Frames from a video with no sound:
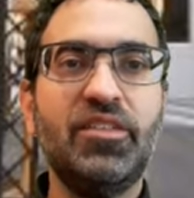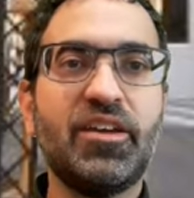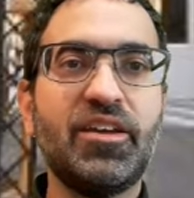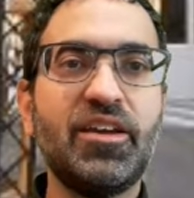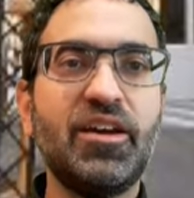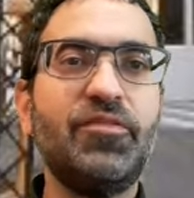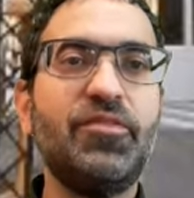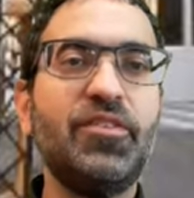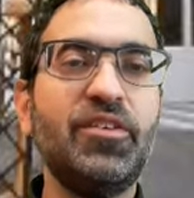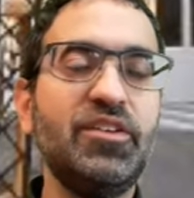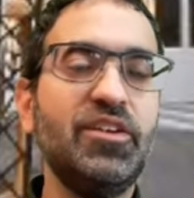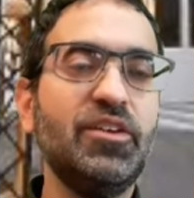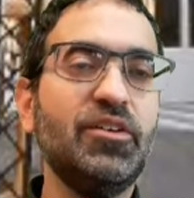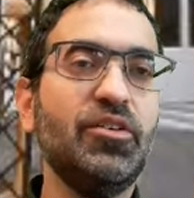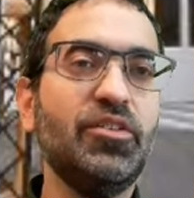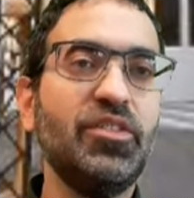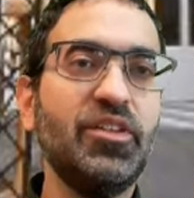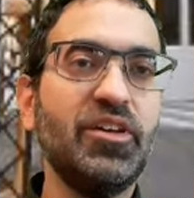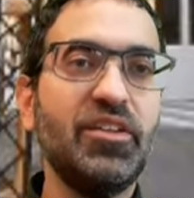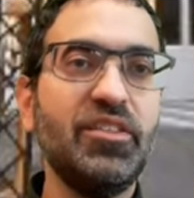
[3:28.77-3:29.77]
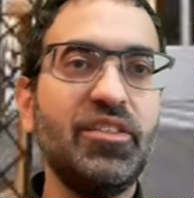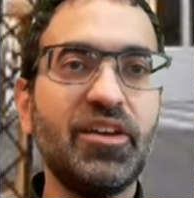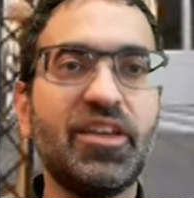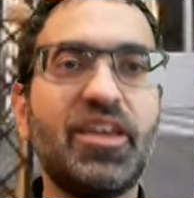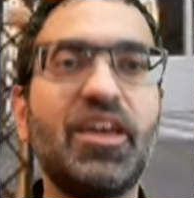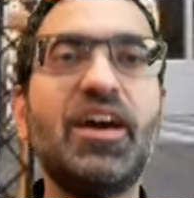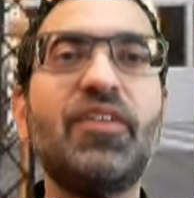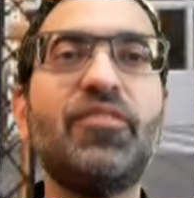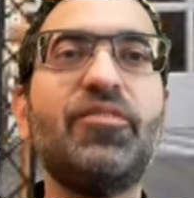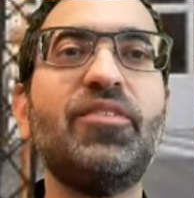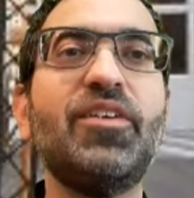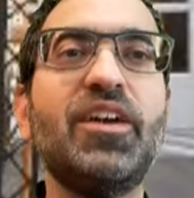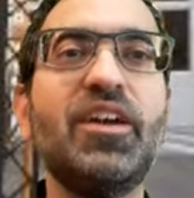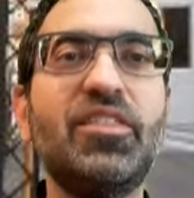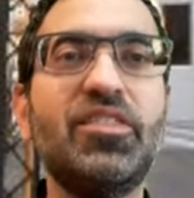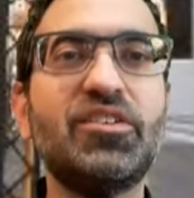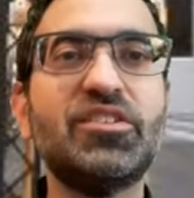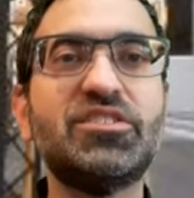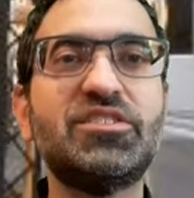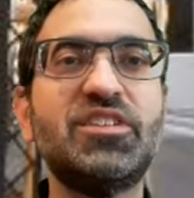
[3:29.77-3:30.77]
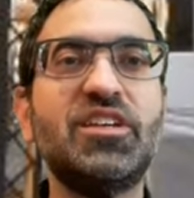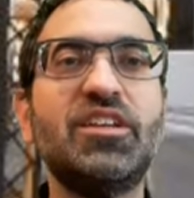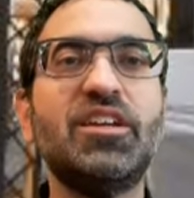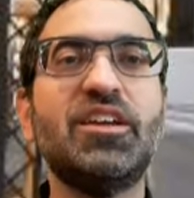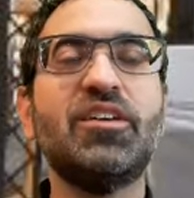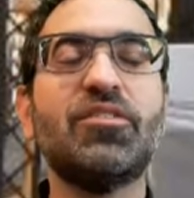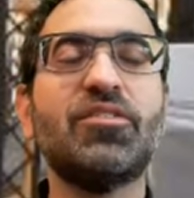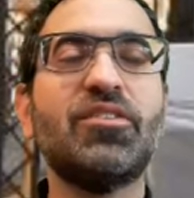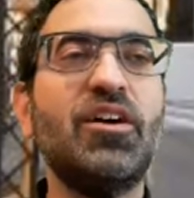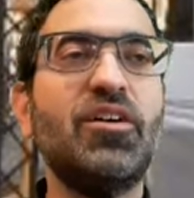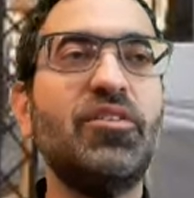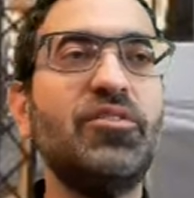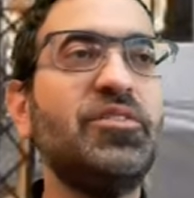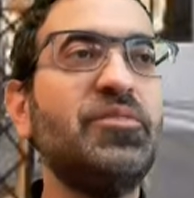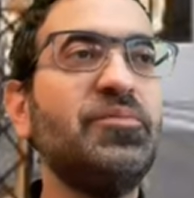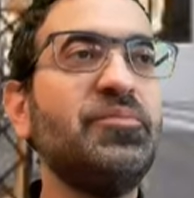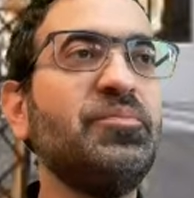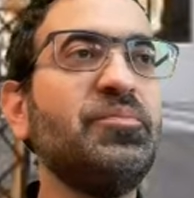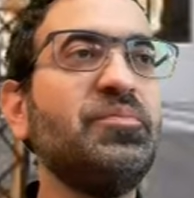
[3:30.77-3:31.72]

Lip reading: the cafenio, the cafe, and they're sitting around